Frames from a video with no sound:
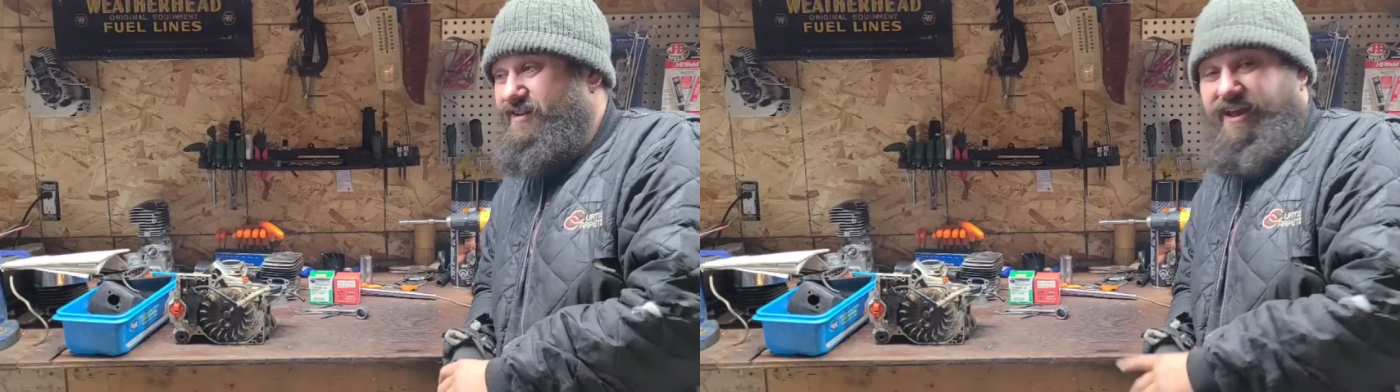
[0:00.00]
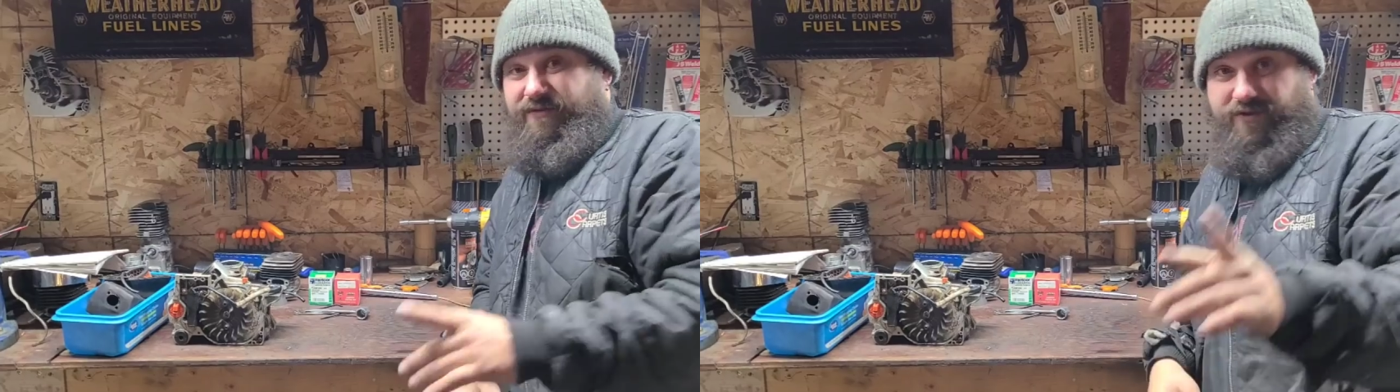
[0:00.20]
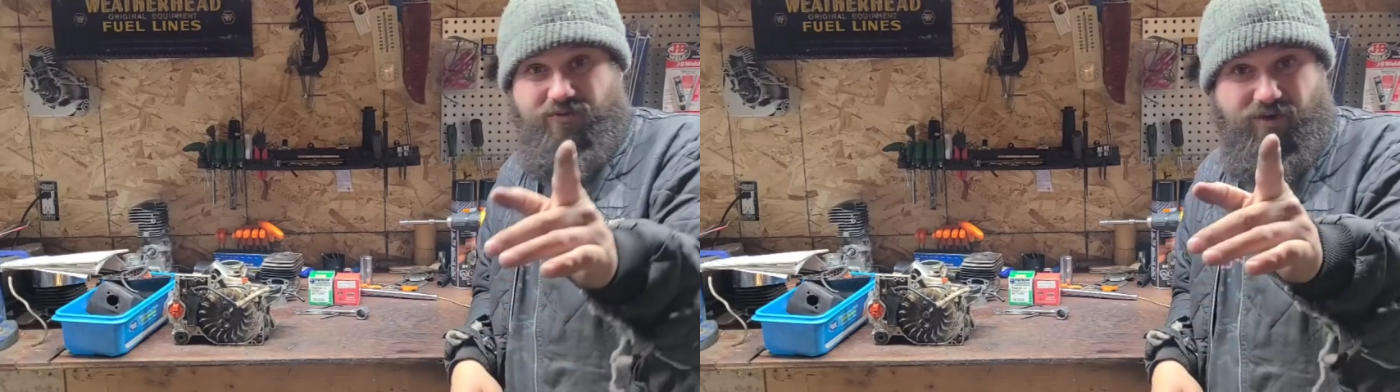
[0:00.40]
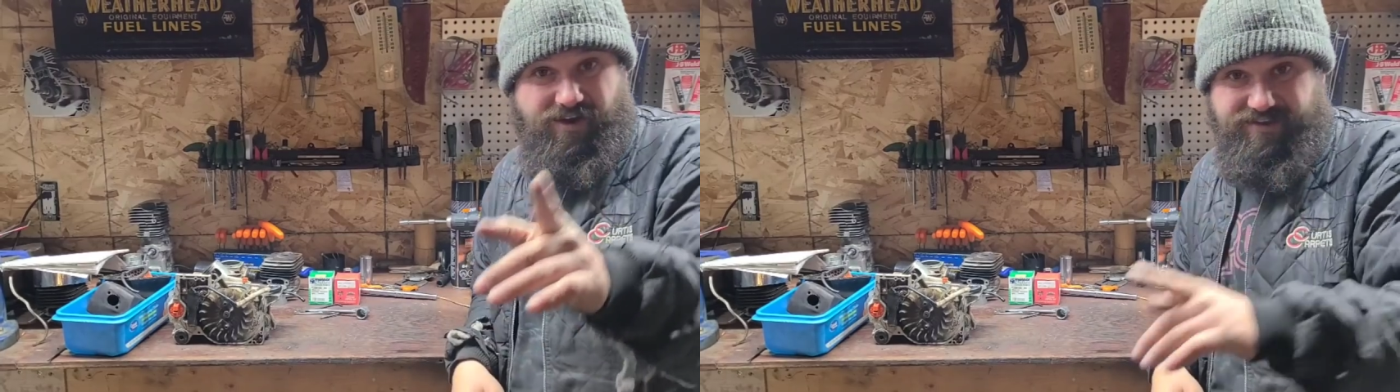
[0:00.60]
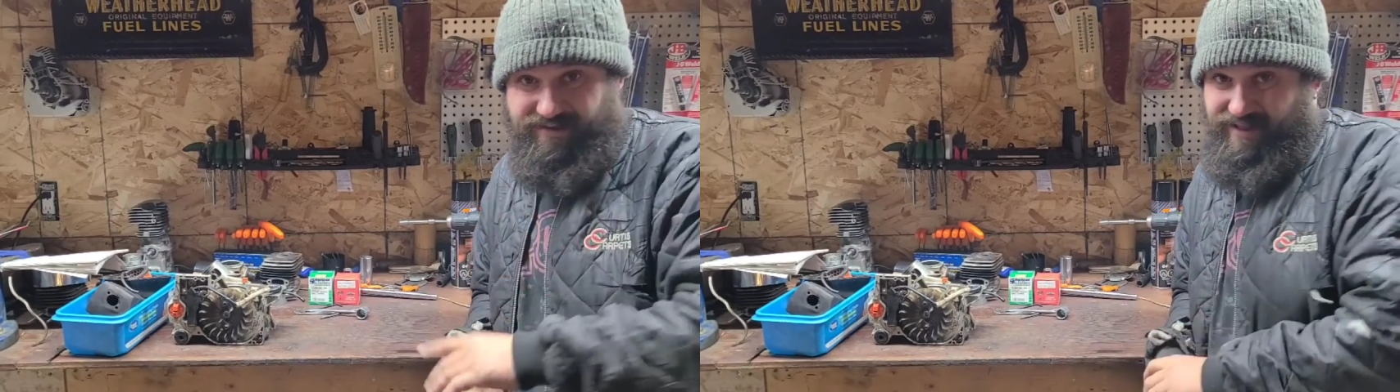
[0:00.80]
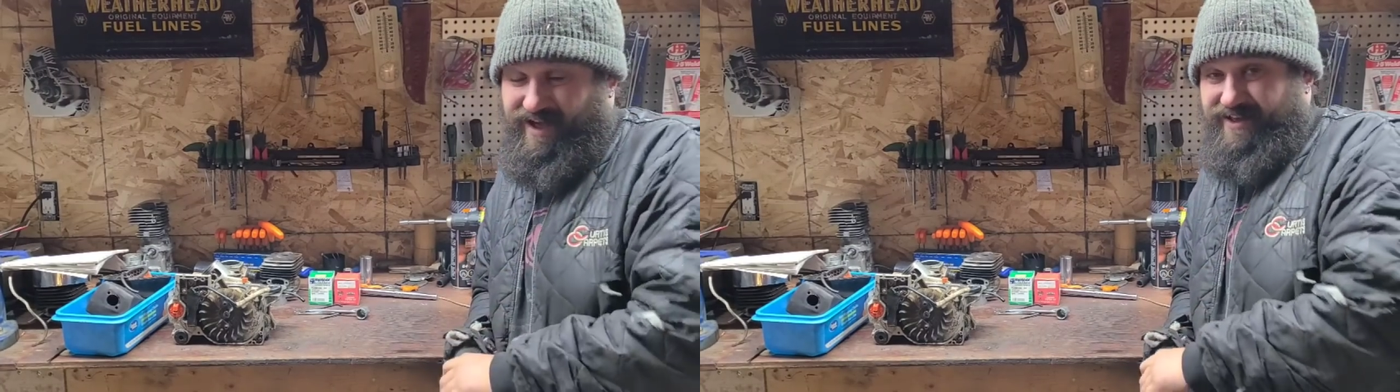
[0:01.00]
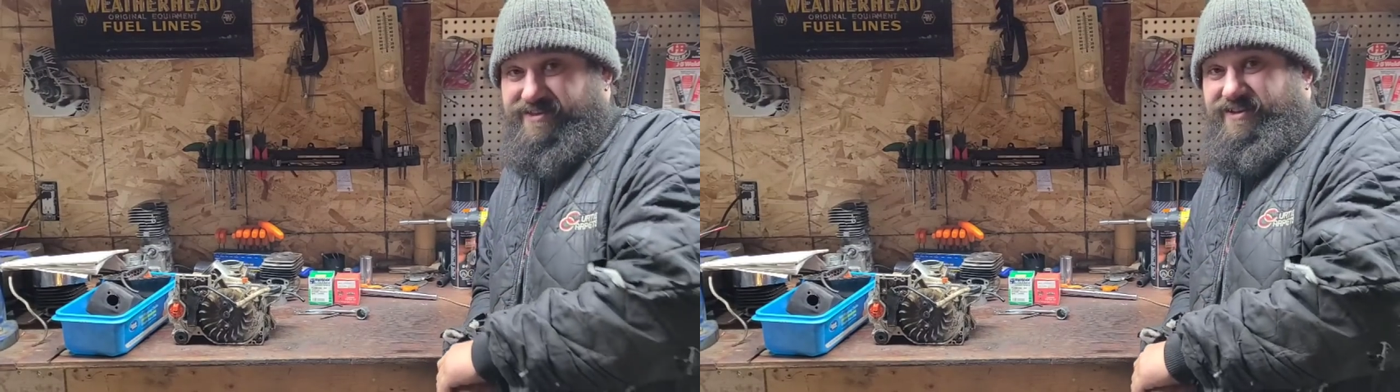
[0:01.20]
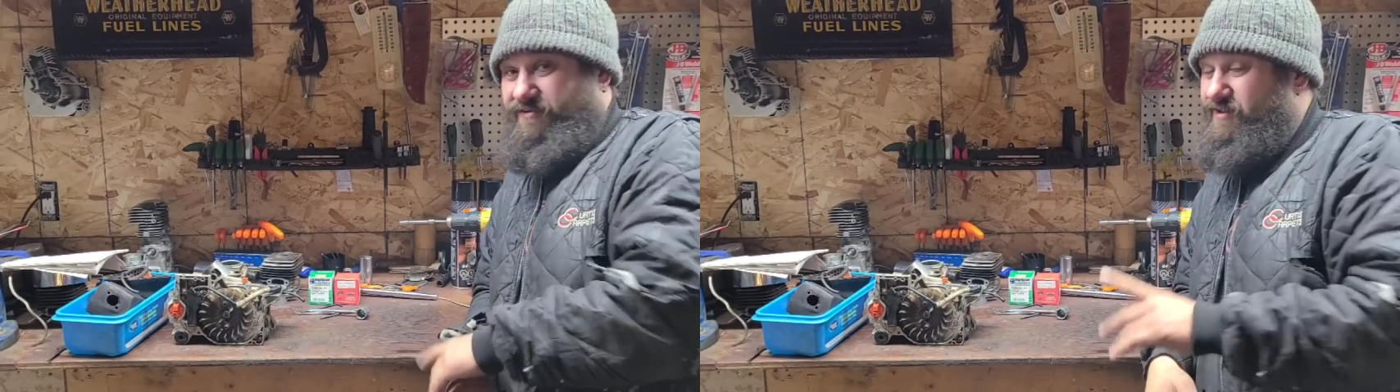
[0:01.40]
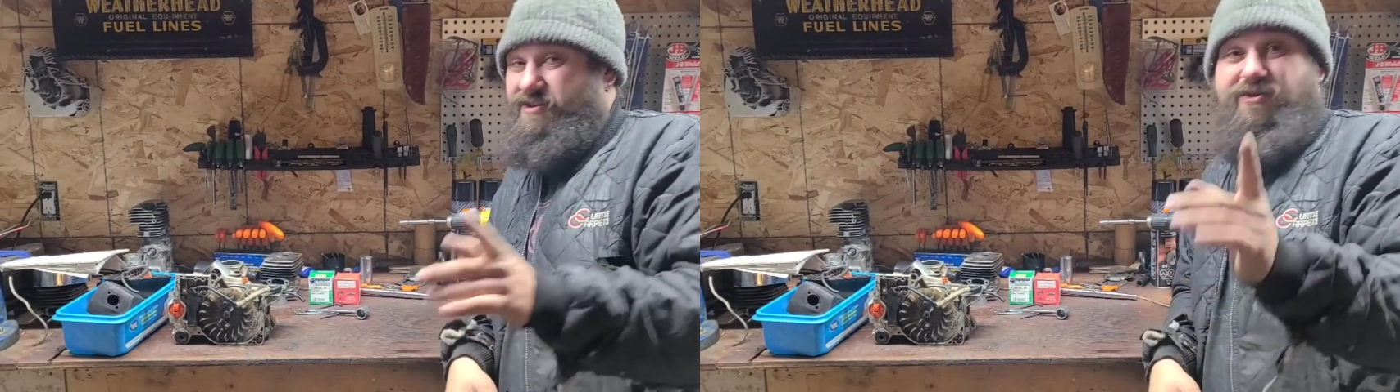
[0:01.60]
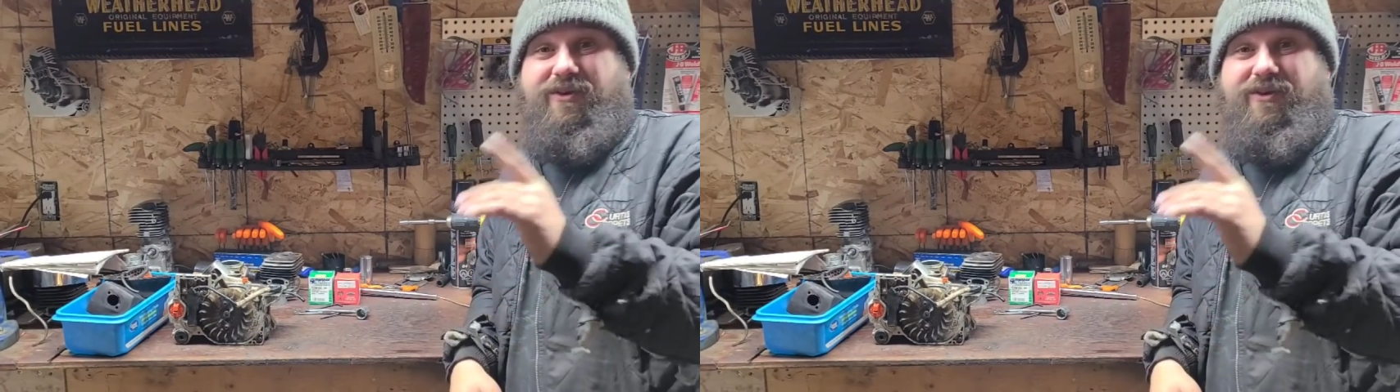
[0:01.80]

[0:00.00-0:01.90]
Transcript: If you want it to last, if you don't